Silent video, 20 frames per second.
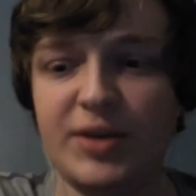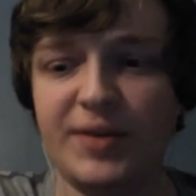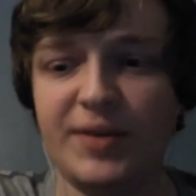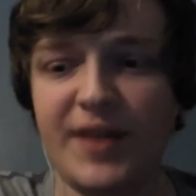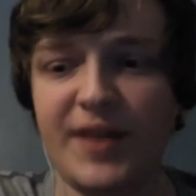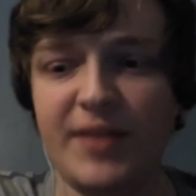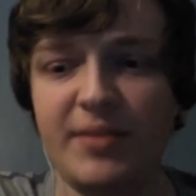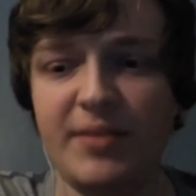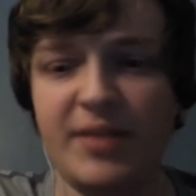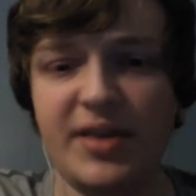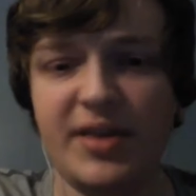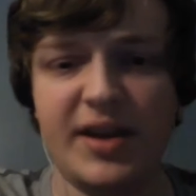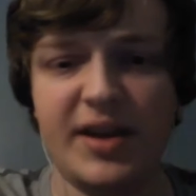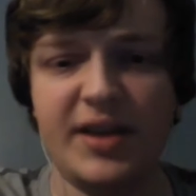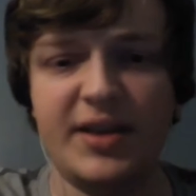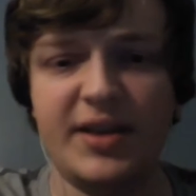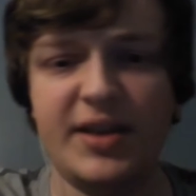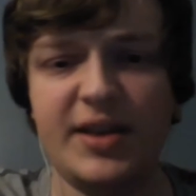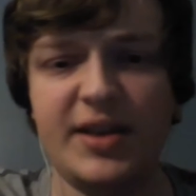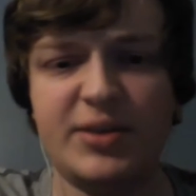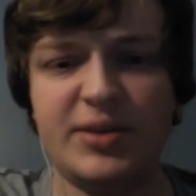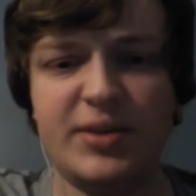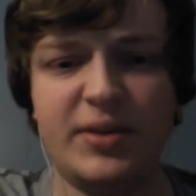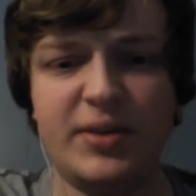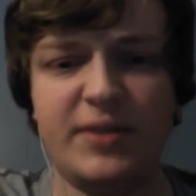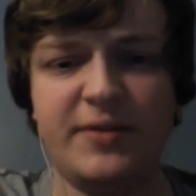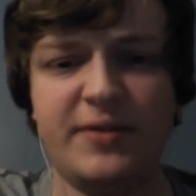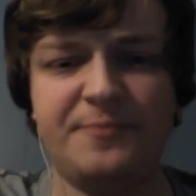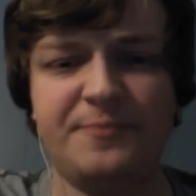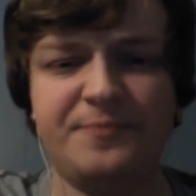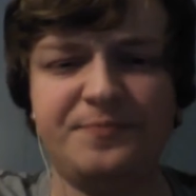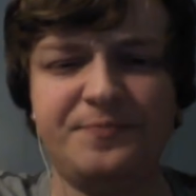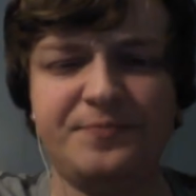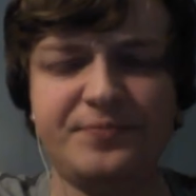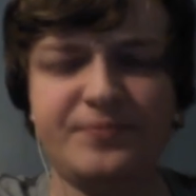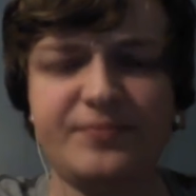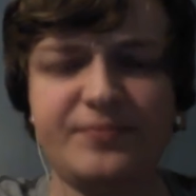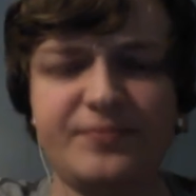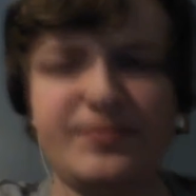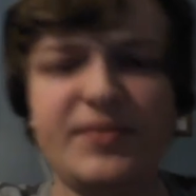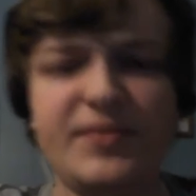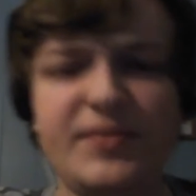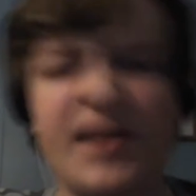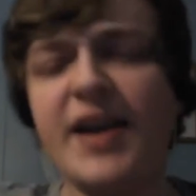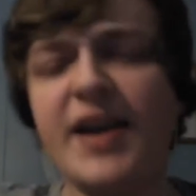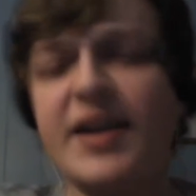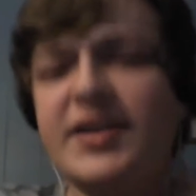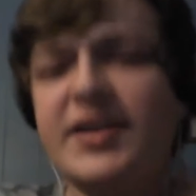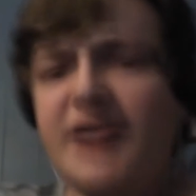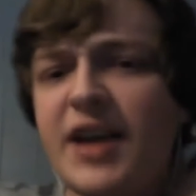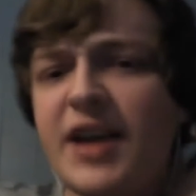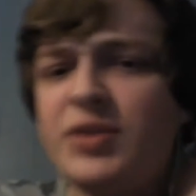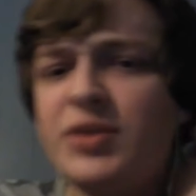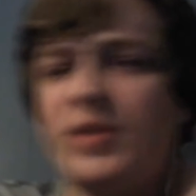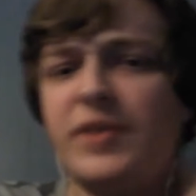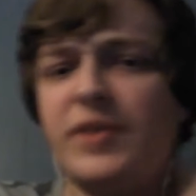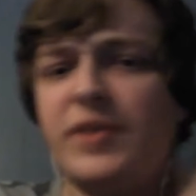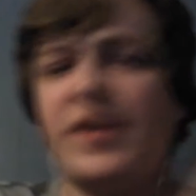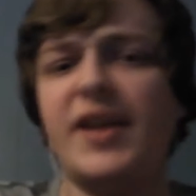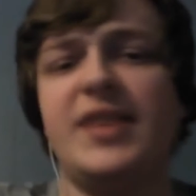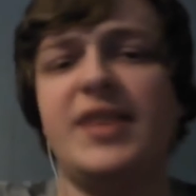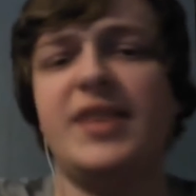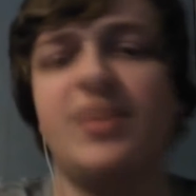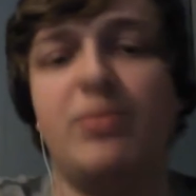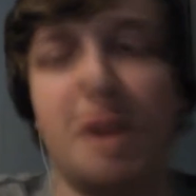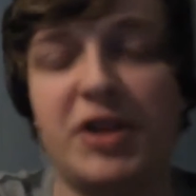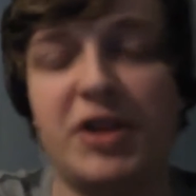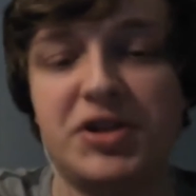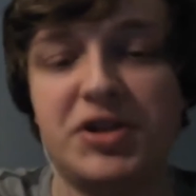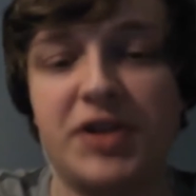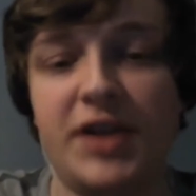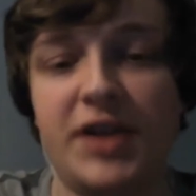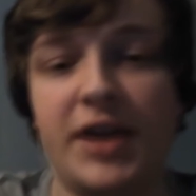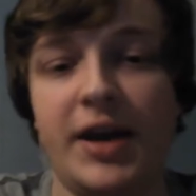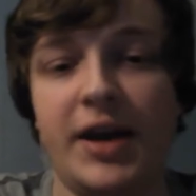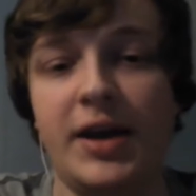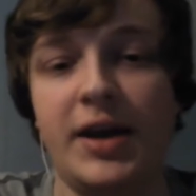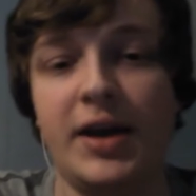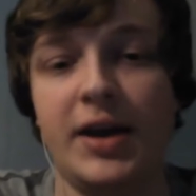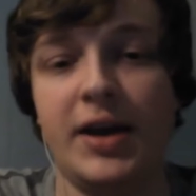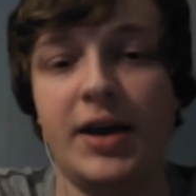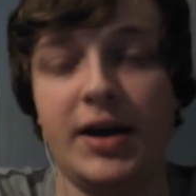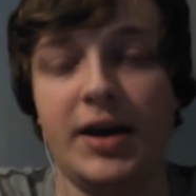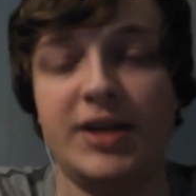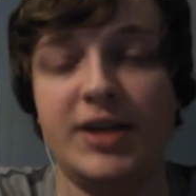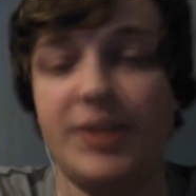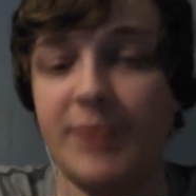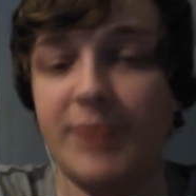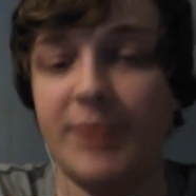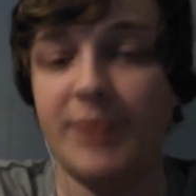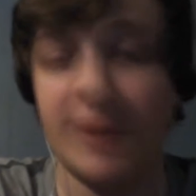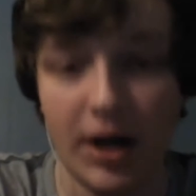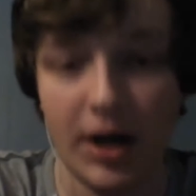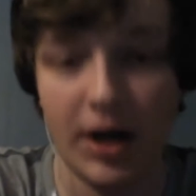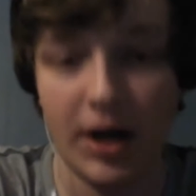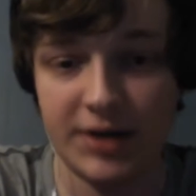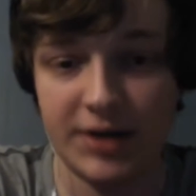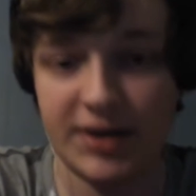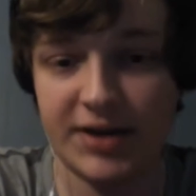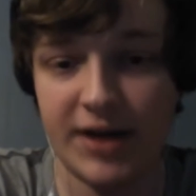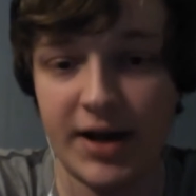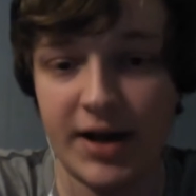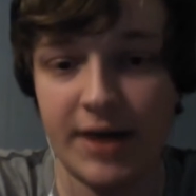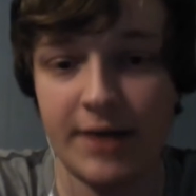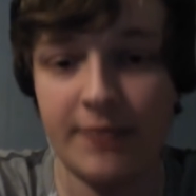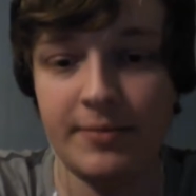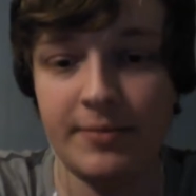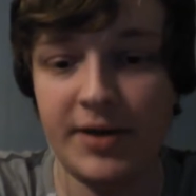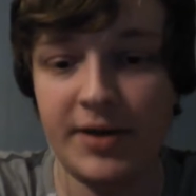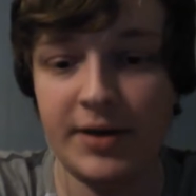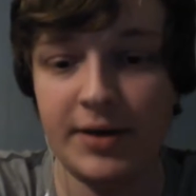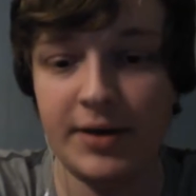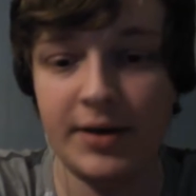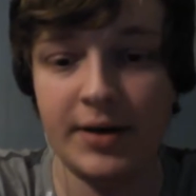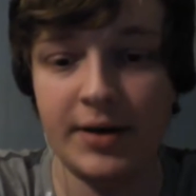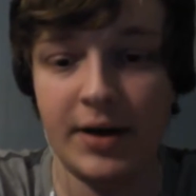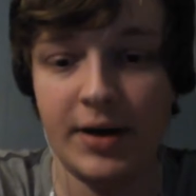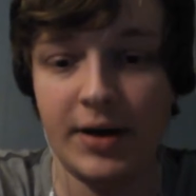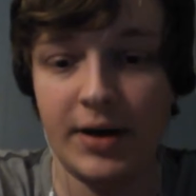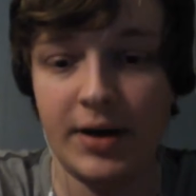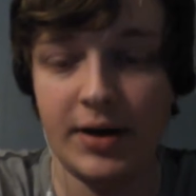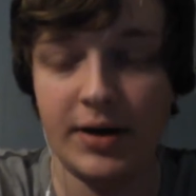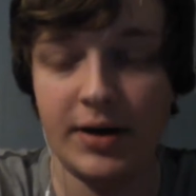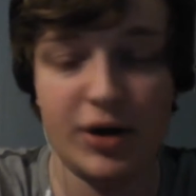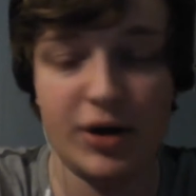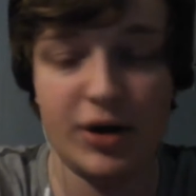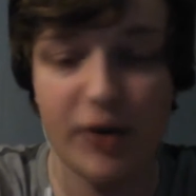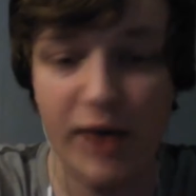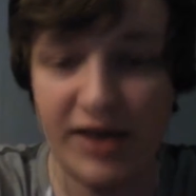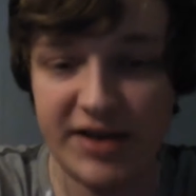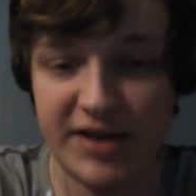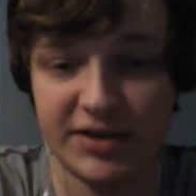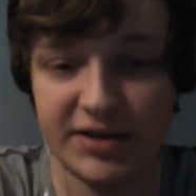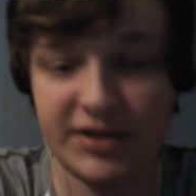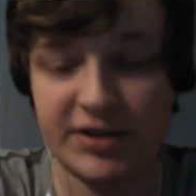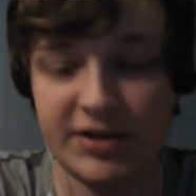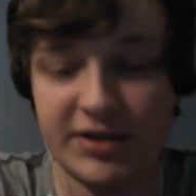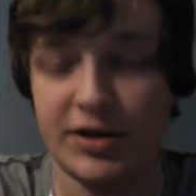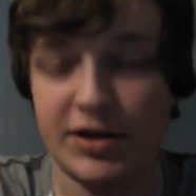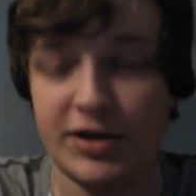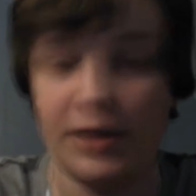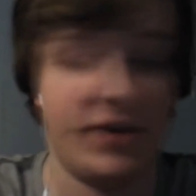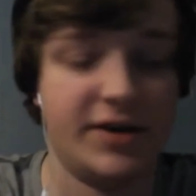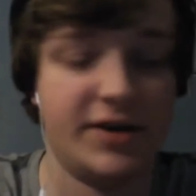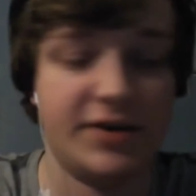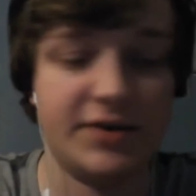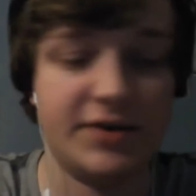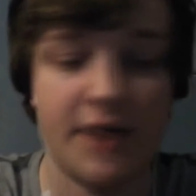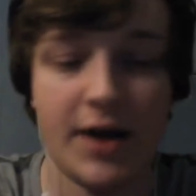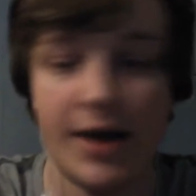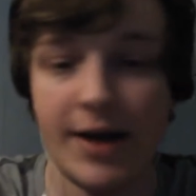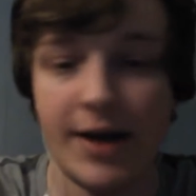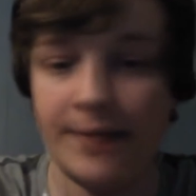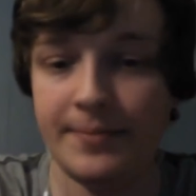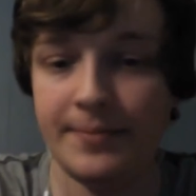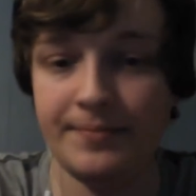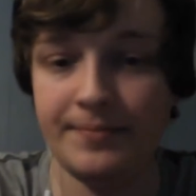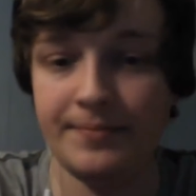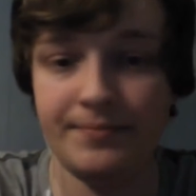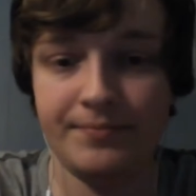whole family thing, it sort of, I guess I sort of got the impression that he spends all his time in the Oasis, so he's not